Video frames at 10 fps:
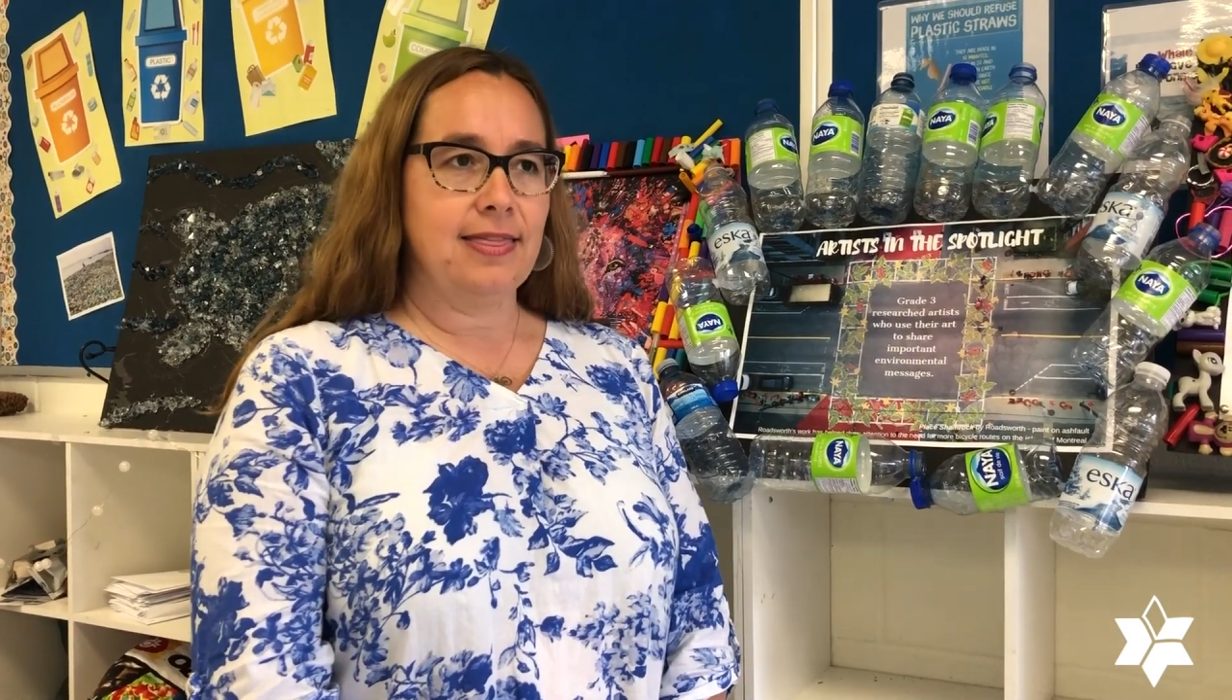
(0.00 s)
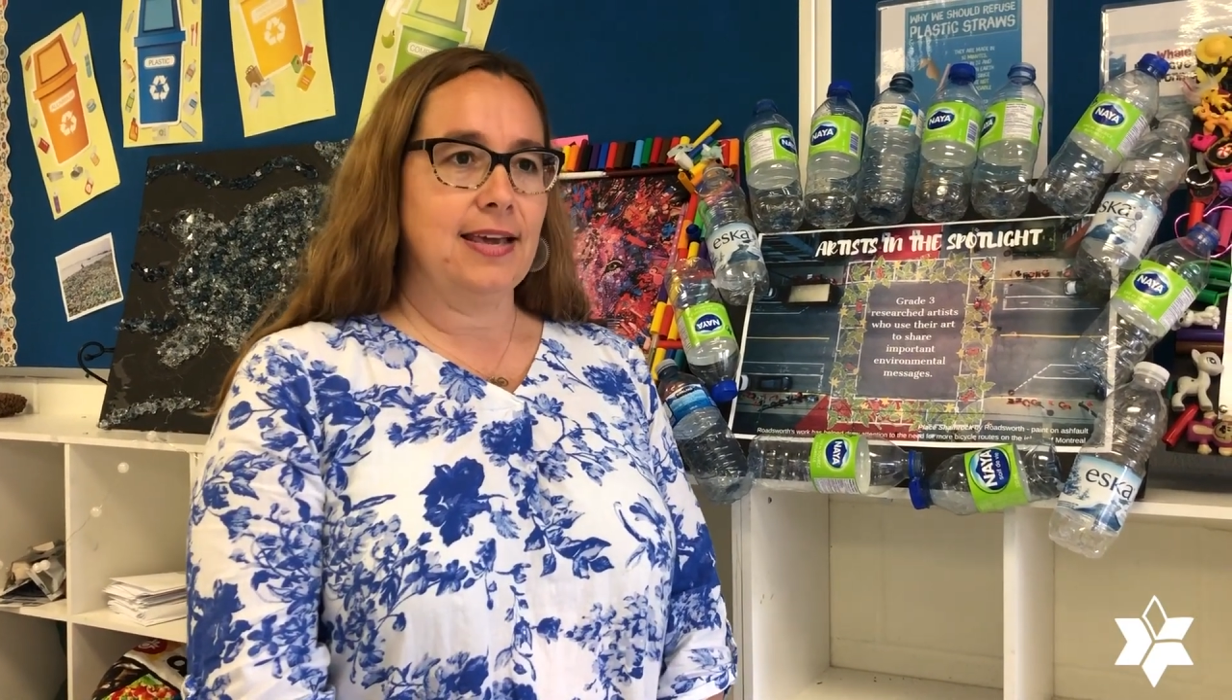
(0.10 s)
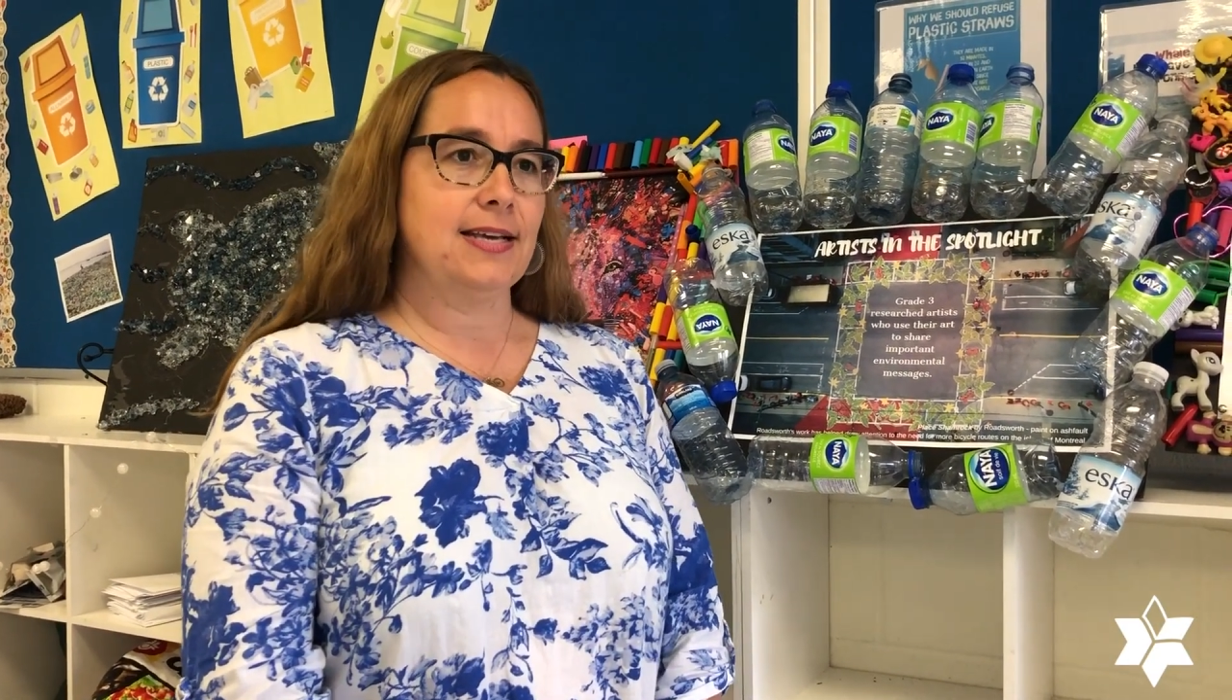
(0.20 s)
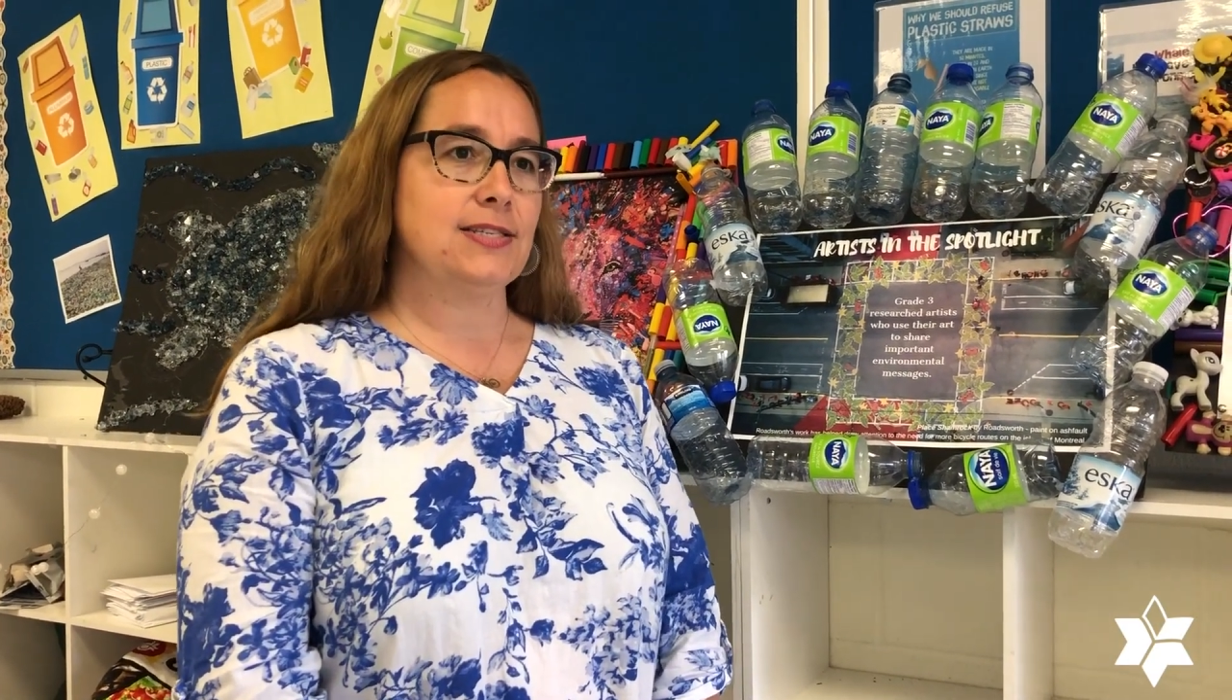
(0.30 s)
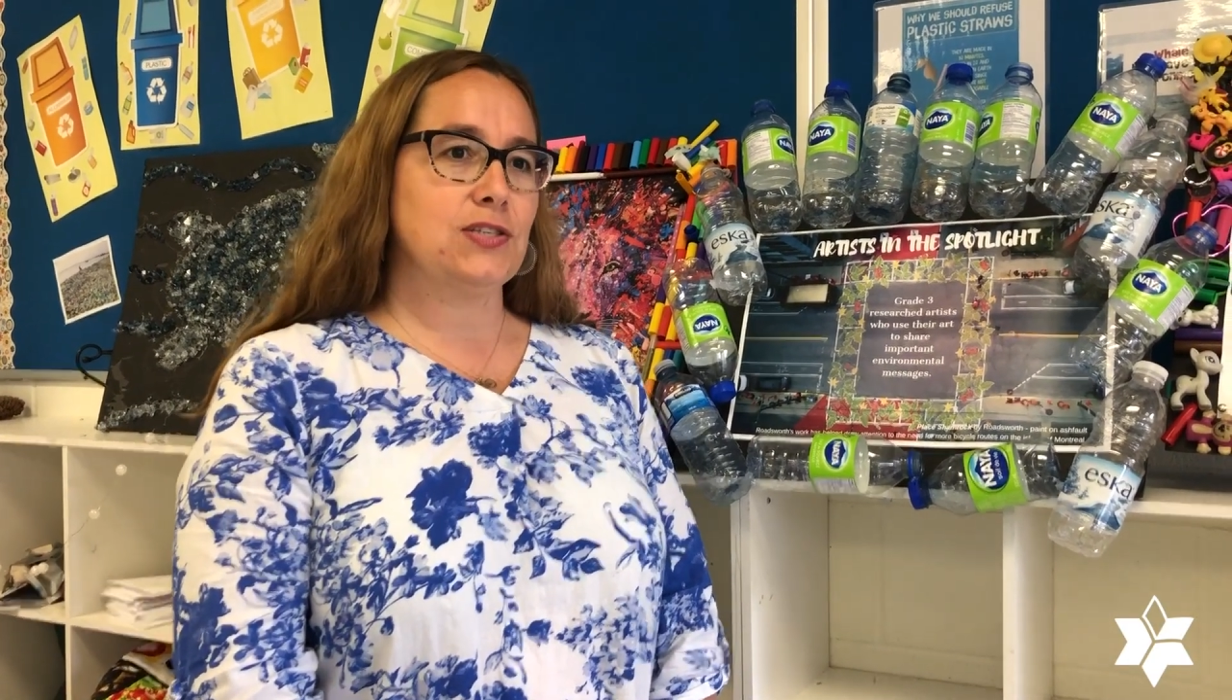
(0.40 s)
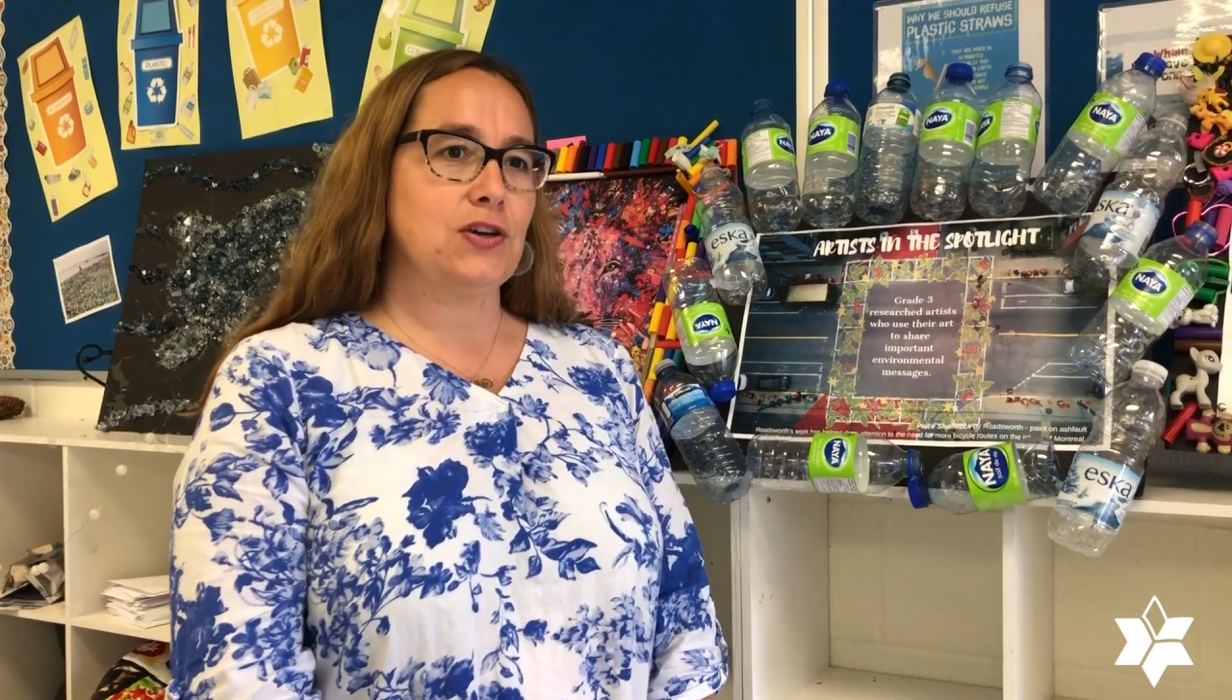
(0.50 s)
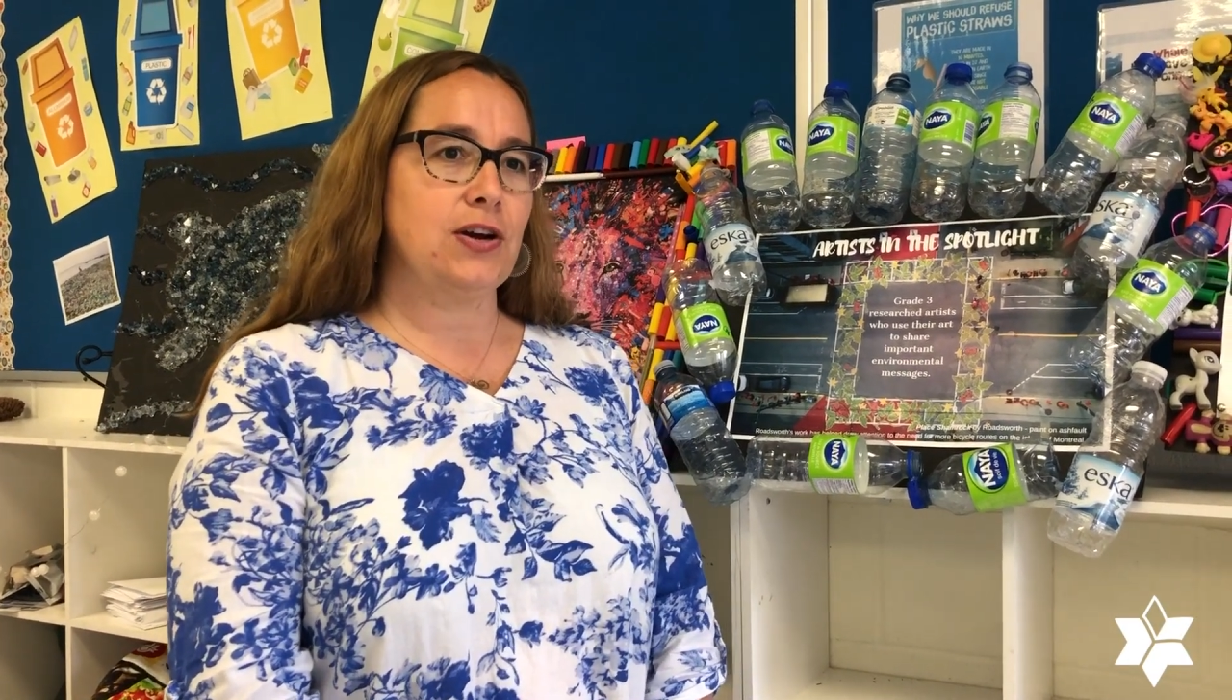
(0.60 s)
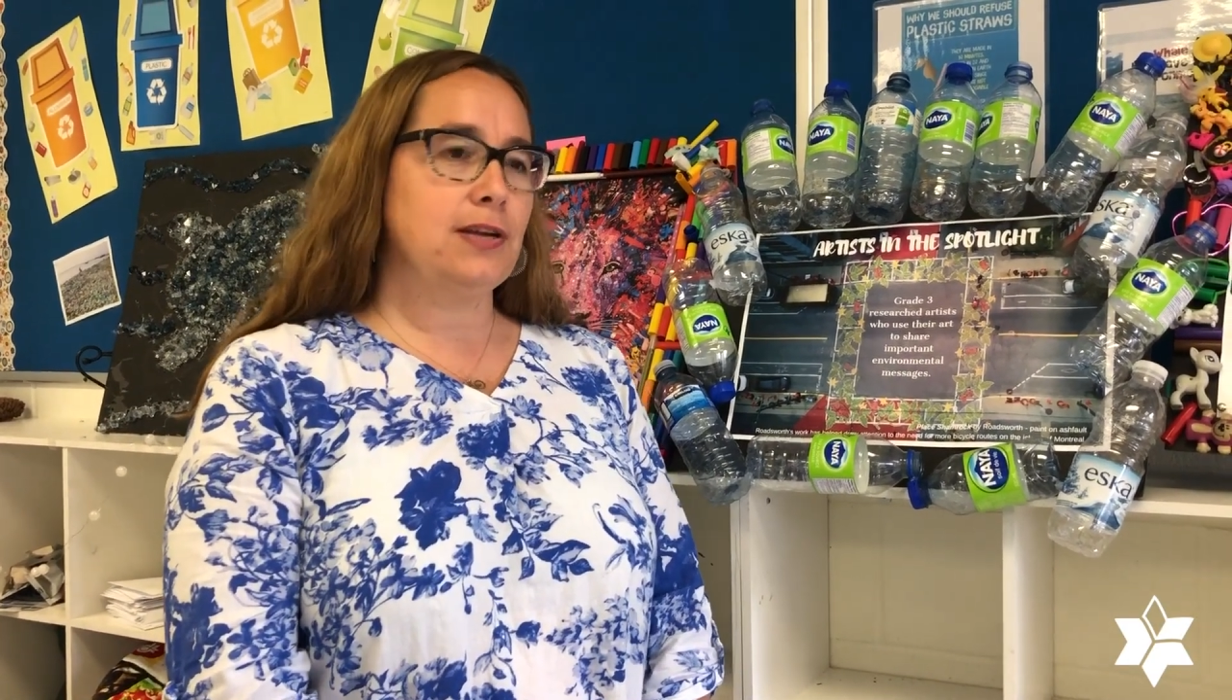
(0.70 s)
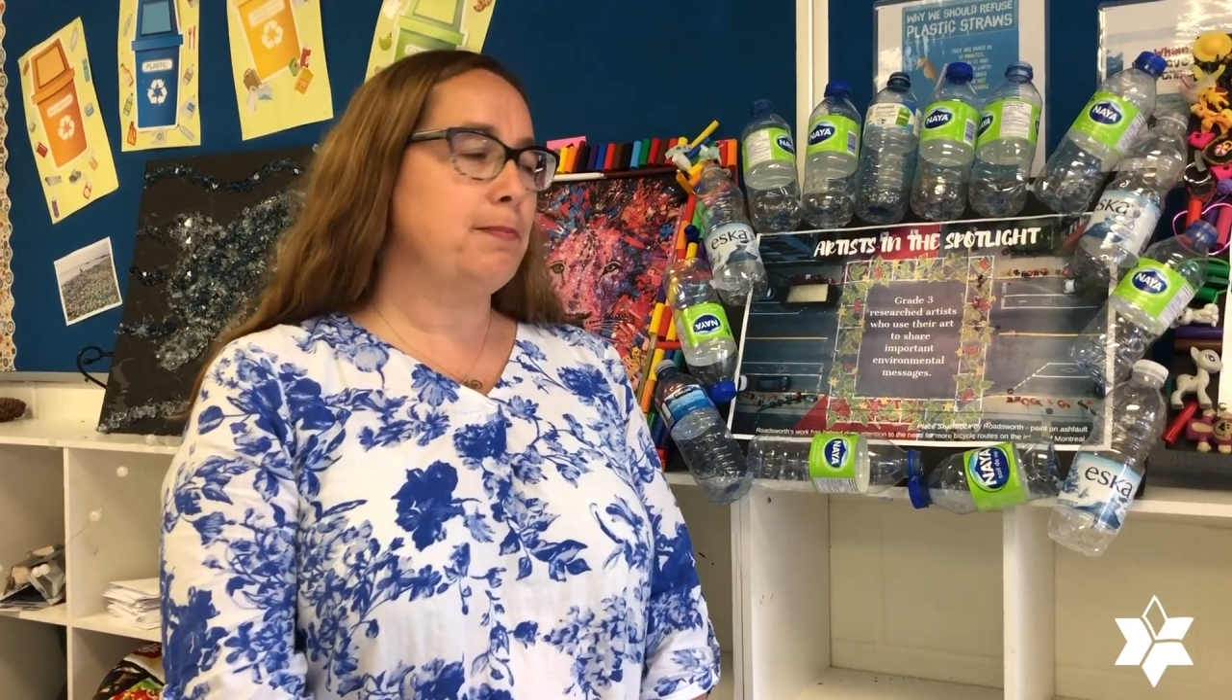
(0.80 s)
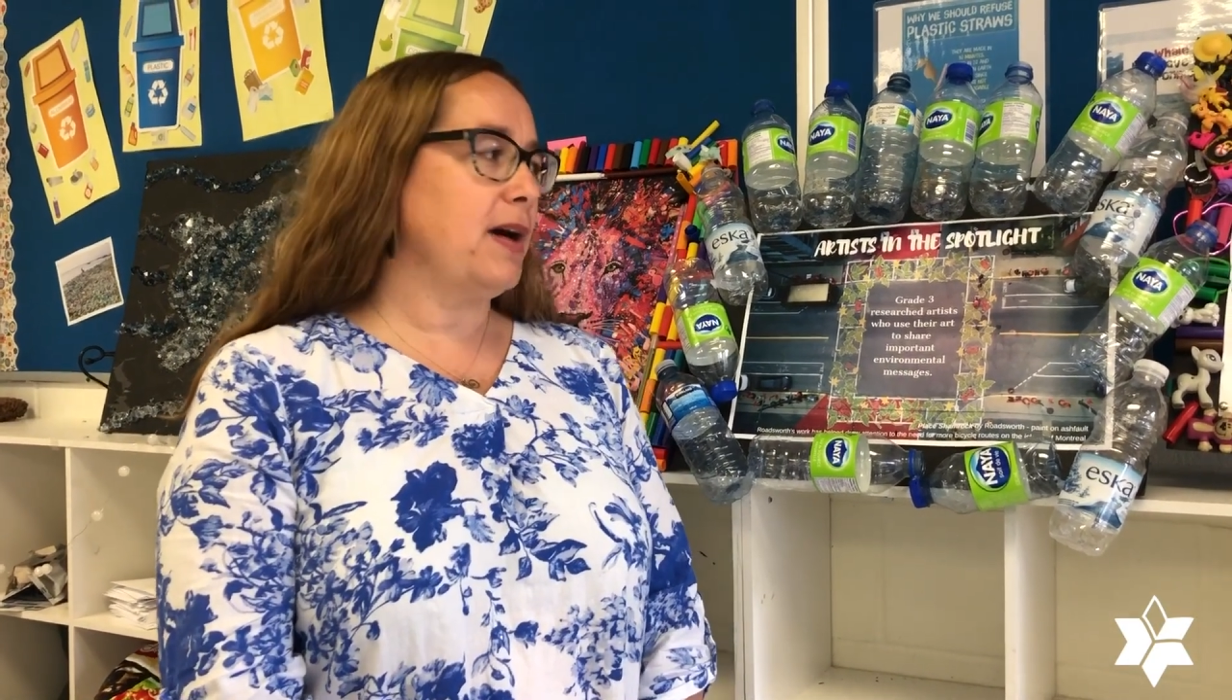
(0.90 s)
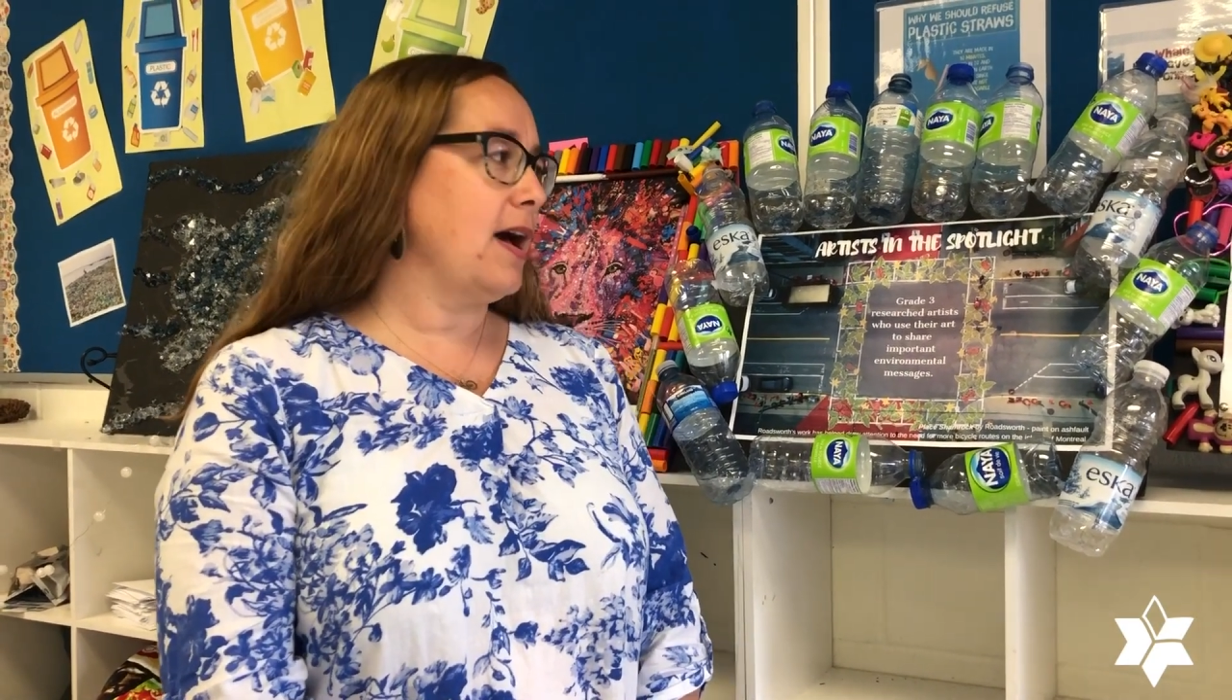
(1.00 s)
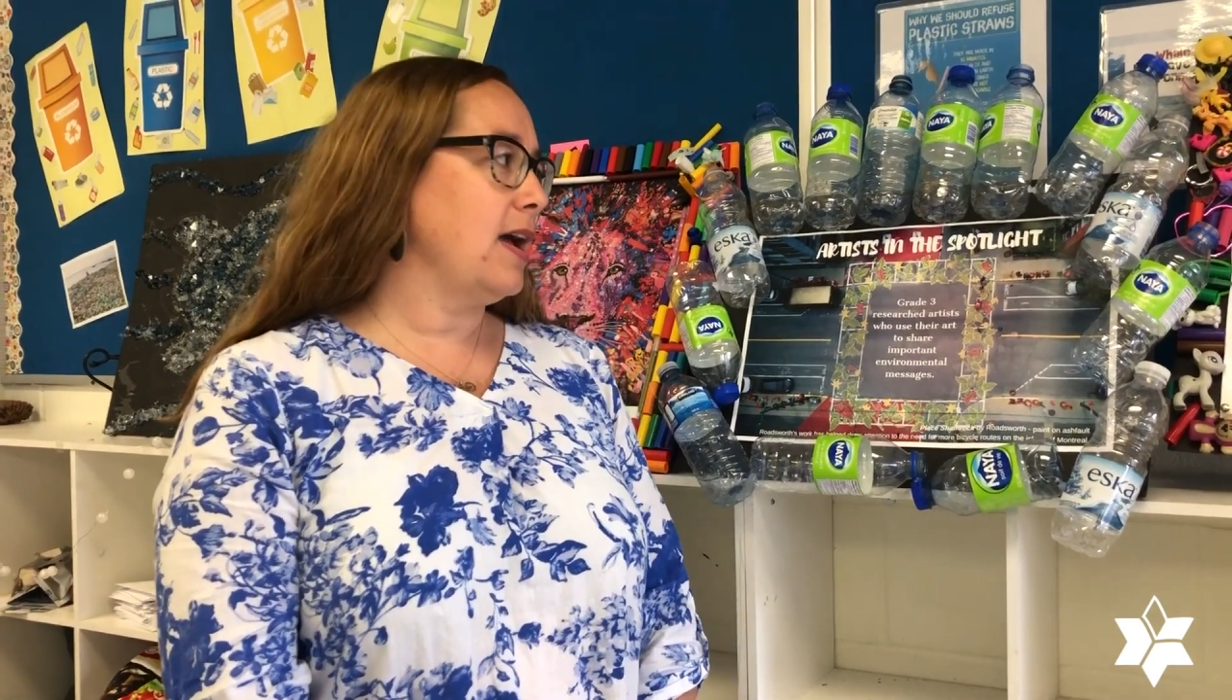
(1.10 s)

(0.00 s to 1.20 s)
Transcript: We started